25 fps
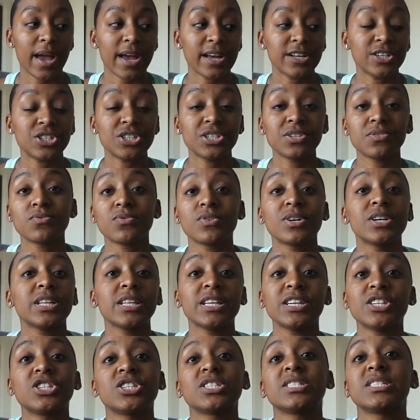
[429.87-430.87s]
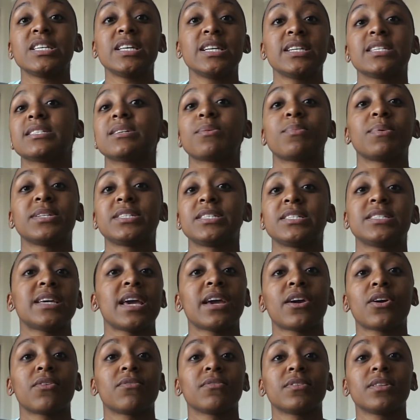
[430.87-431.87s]
and she really just needed someone to
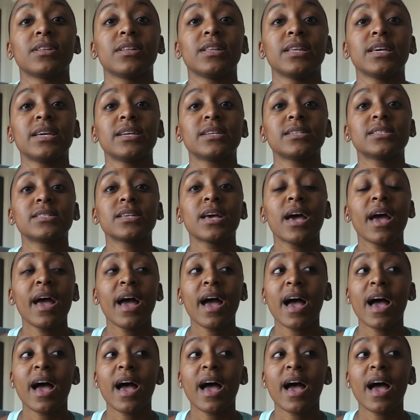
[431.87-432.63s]
take over the lease,